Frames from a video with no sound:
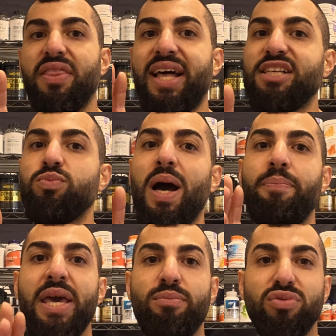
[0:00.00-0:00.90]
And that's why
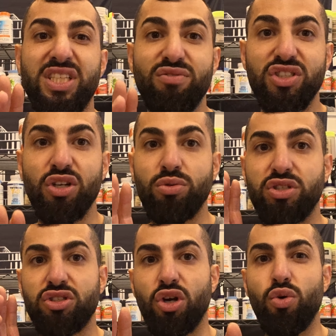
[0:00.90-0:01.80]
people see
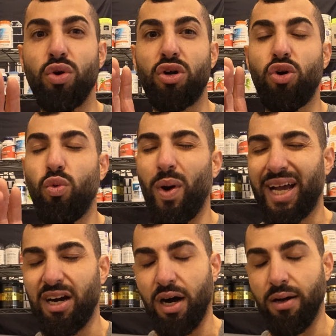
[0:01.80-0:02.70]
results so
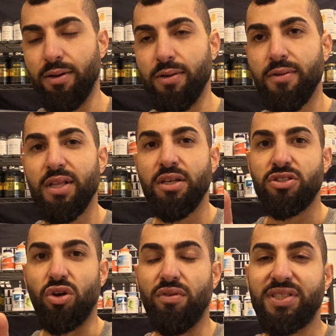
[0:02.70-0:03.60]
quicker.
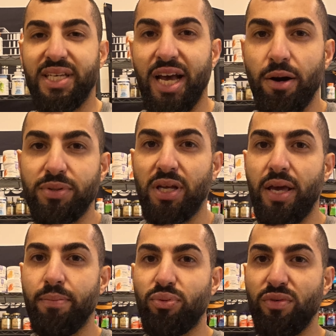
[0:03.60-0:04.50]
So obviously it helps
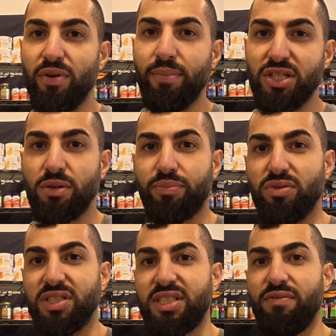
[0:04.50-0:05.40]
improve your muscle
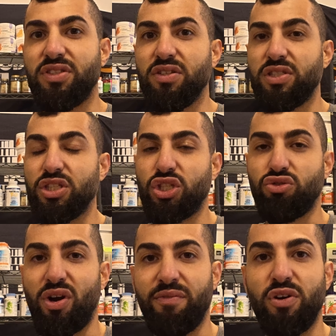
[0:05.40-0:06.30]
protein synthesis,
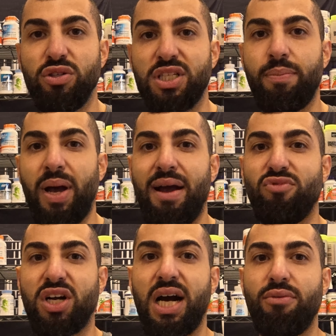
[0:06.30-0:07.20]
strength goes up, and
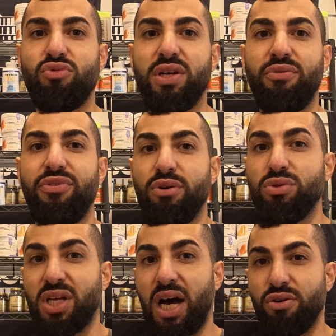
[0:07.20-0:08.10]
recovery
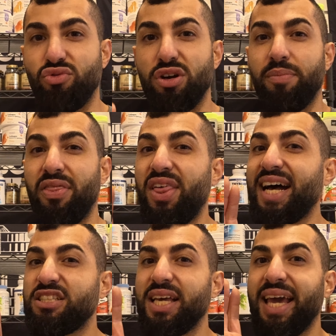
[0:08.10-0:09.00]
feels unreal. But
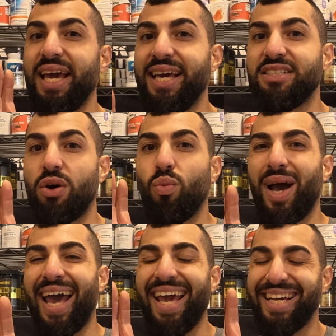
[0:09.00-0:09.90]
that is
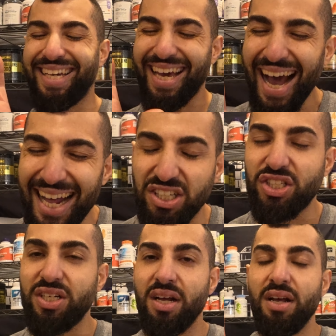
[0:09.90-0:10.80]
where a
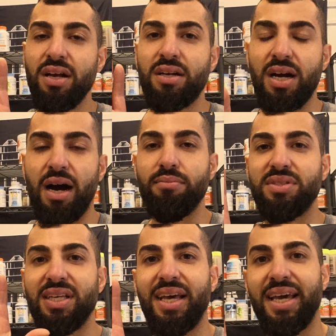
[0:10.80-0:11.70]
catch
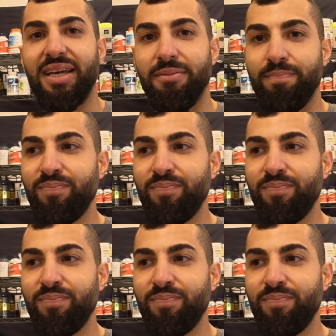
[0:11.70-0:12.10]
comes in.